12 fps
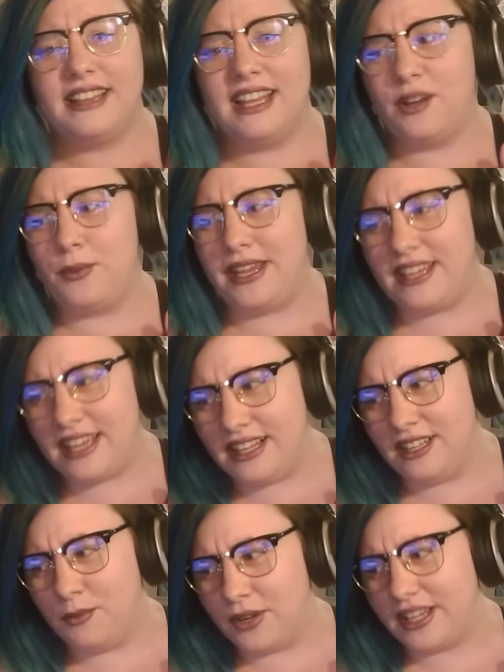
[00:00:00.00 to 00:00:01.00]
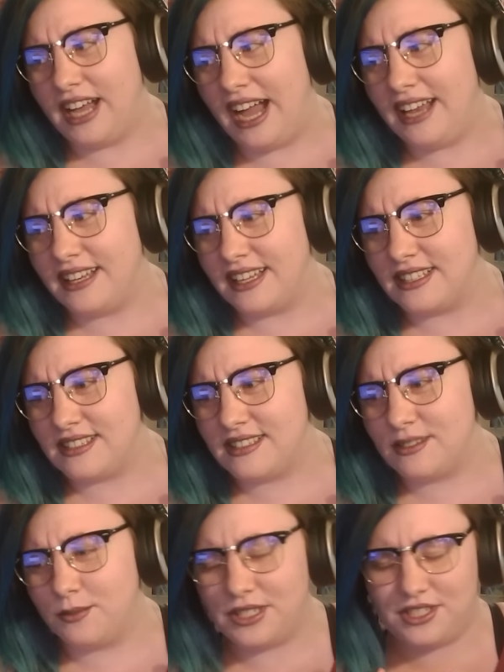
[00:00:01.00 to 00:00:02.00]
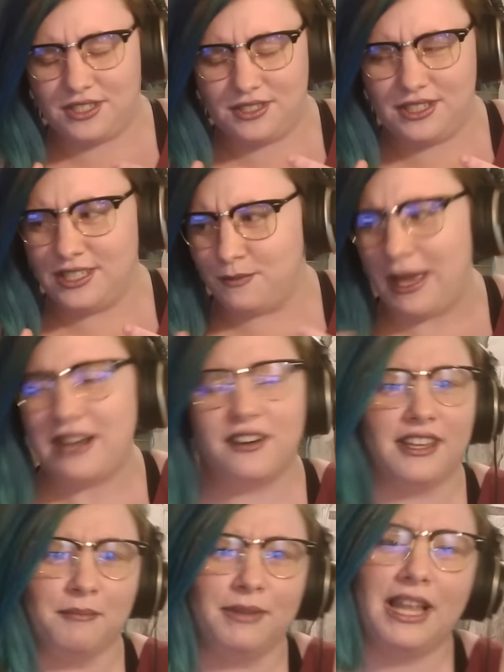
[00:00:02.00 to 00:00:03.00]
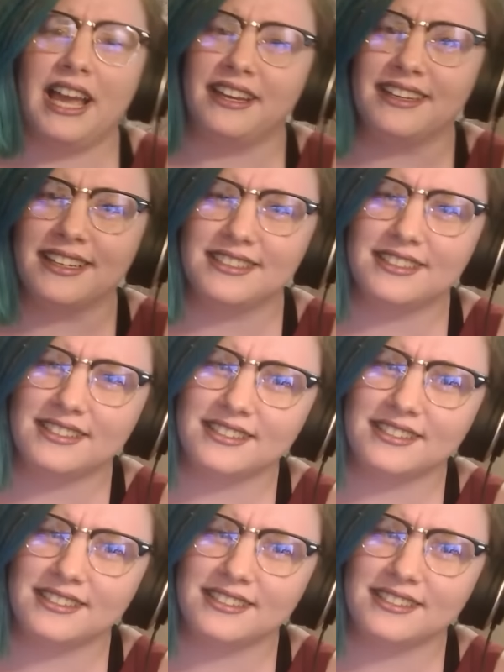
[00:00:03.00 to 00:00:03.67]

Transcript: think we kill them with kindness, which is better than blindness.